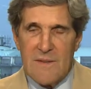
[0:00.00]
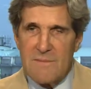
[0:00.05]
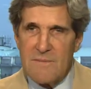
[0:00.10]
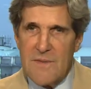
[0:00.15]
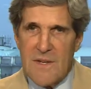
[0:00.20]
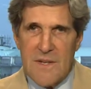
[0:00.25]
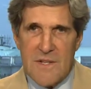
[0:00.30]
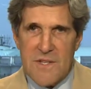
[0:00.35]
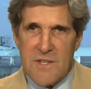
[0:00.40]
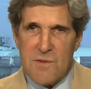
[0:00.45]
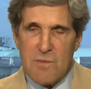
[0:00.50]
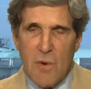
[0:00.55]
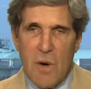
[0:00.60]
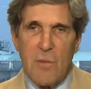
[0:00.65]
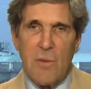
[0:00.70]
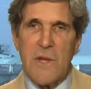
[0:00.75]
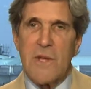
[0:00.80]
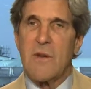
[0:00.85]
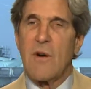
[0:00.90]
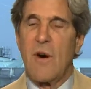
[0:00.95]
It's what
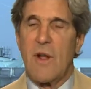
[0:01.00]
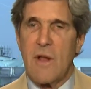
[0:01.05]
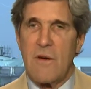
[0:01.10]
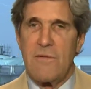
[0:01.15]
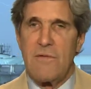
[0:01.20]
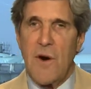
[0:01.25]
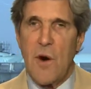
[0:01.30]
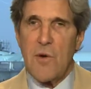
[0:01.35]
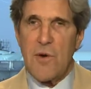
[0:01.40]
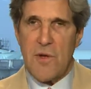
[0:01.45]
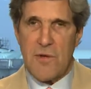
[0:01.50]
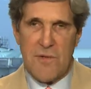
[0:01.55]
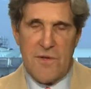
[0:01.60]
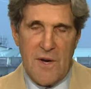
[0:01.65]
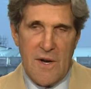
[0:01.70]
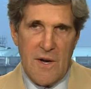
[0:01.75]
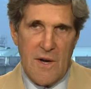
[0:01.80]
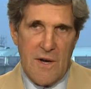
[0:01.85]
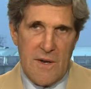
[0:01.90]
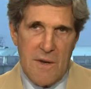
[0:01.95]
we call a
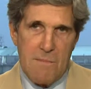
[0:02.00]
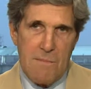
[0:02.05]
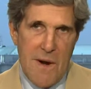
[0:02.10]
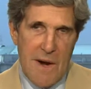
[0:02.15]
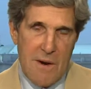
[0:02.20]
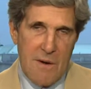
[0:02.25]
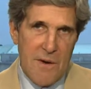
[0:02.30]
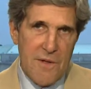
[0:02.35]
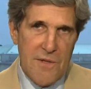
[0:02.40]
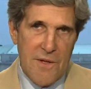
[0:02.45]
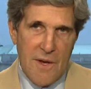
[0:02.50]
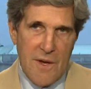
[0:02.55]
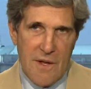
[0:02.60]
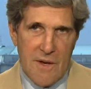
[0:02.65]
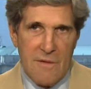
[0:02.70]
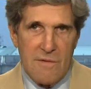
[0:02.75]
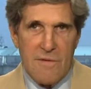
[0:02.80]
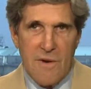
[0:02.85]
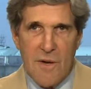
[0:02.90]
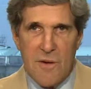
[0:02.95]
vote-a-thon, a marathon
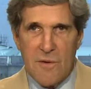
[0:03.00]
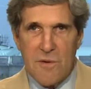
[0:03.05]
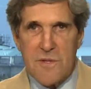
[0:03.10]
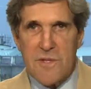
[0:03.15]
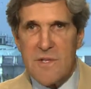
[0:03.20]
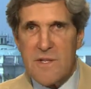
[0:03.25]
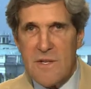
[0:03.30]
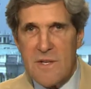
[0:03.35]
of votes,